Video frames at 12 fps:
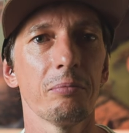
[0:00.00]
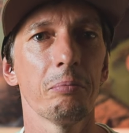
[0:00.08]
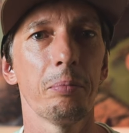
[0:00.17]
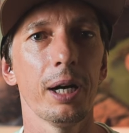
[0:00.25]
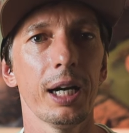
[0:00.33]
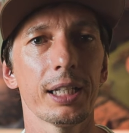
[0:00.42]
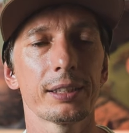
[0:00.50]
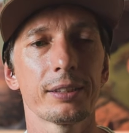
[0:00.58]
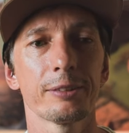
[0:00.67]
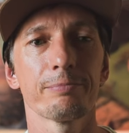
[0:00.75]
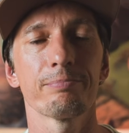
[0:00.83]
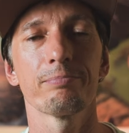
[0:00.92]
but
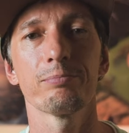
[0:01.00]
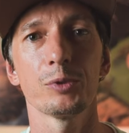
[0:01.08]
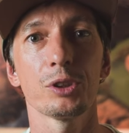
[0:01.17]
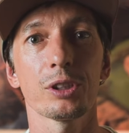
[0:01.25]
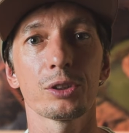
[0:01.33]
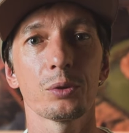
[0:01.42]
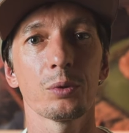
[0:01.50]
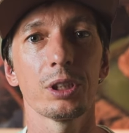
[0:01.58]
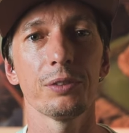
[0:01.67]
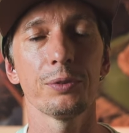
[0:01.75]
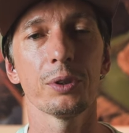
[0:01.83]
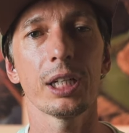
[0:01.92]
just to give you